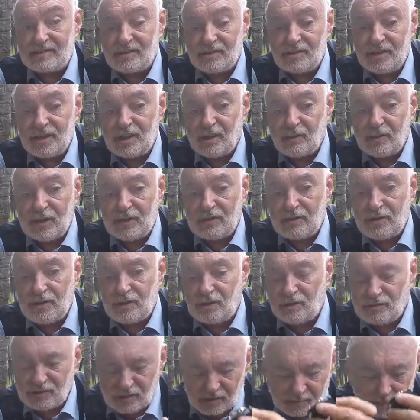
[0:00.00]
So you
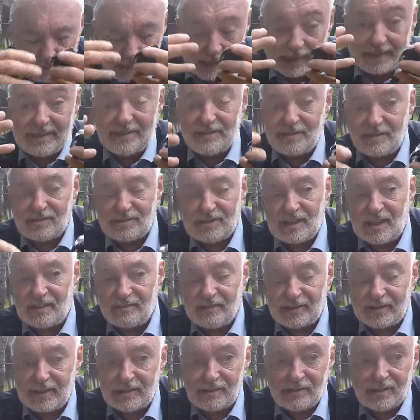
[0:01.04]
don't just blind yourself
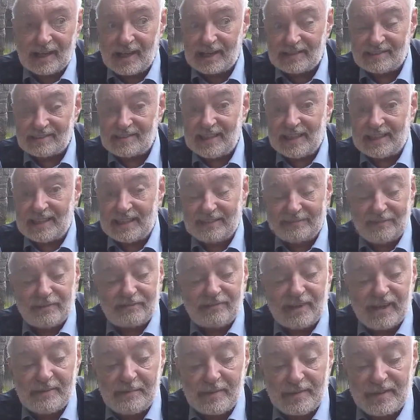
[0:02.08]
and then you can't see anything for
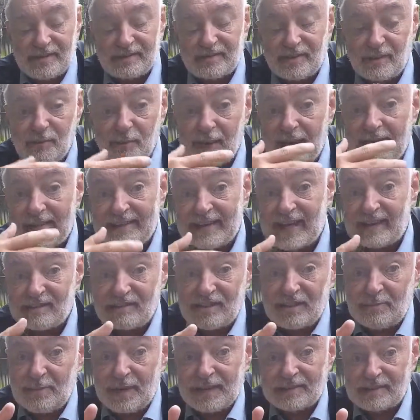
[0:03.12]
5 minutes. The red
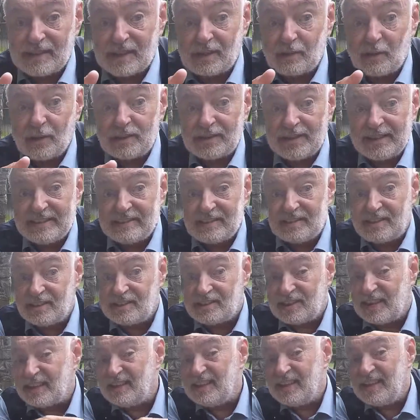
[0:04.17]
actually makes it quite easy to
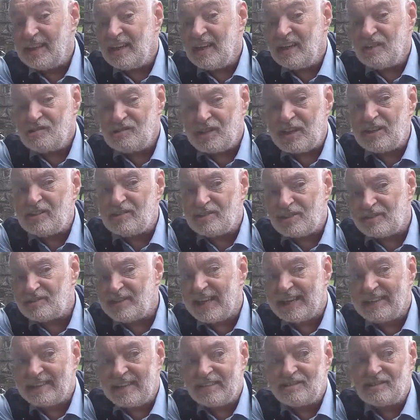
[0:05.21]
say, change the
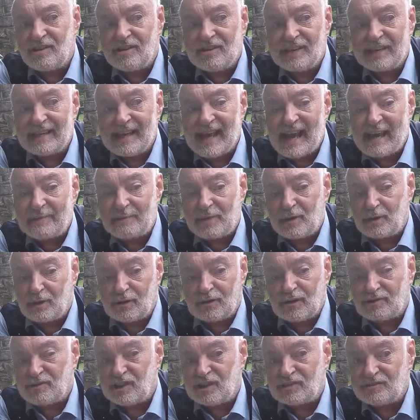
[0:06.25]
settings on the camera
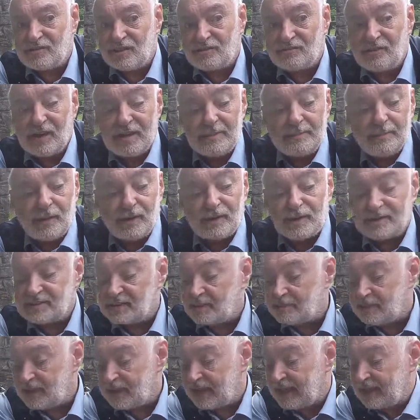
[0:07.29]
or adjust the tripod or
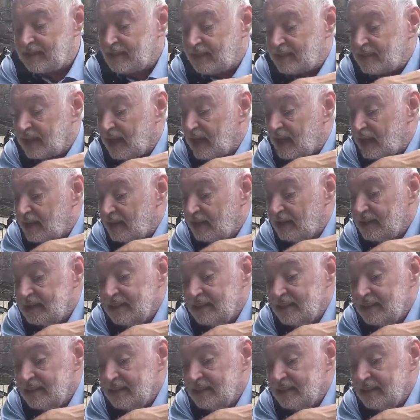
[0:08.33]
something in the dark.